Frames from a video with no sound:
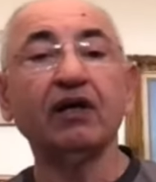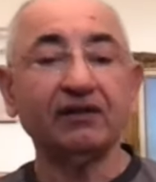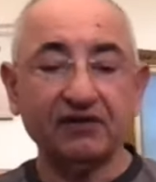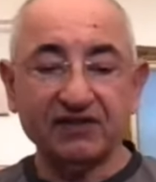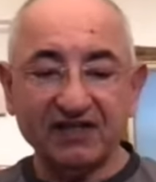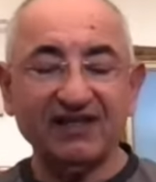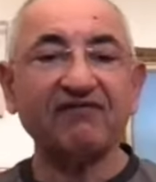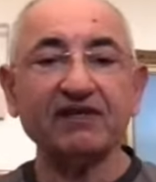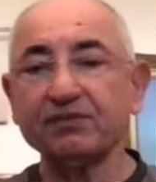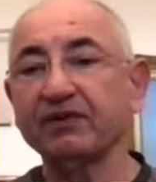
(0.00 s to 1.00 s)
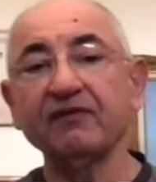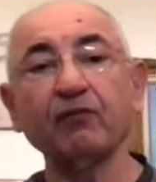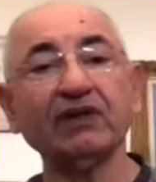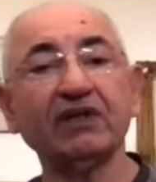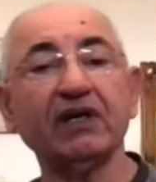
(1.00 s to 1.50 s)
There's a difference between
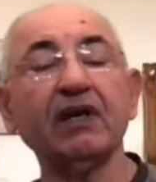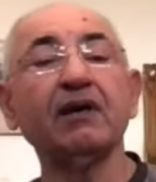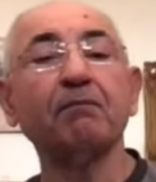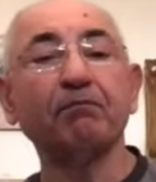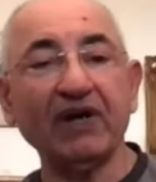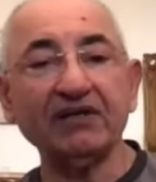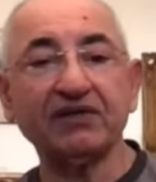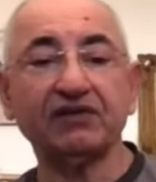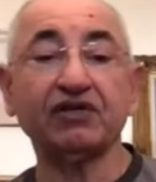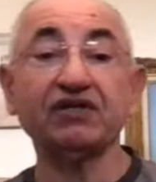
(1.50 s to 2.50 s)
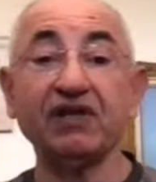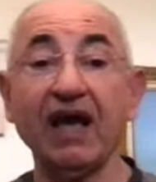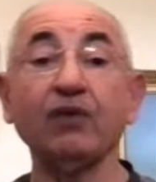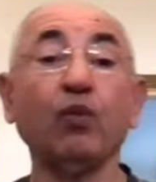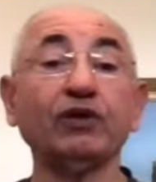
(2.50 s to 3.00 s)
what the brain suggests
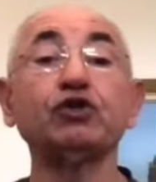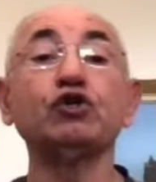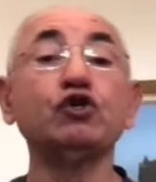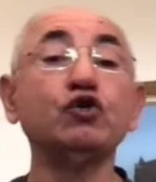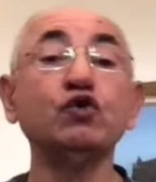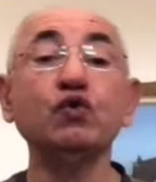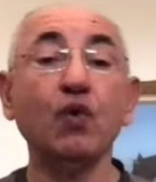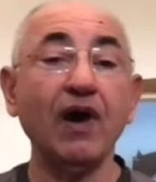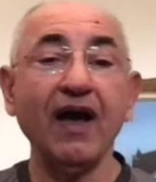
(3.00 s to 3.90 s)
and what you